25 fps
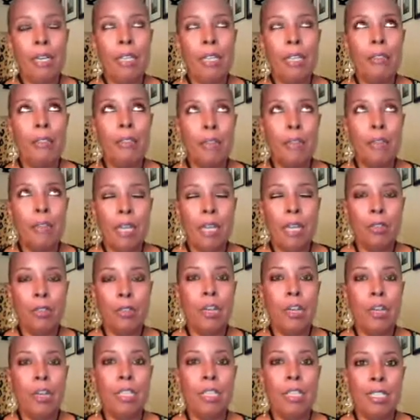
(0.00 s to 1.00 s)
and I
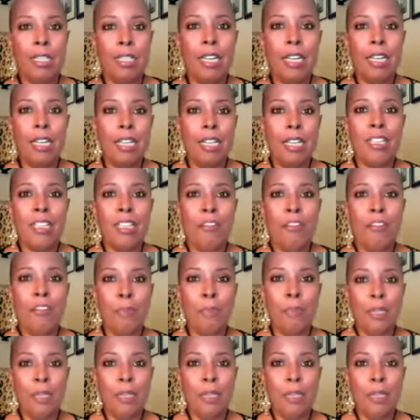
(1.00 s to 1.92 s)
don't know how to say that enough,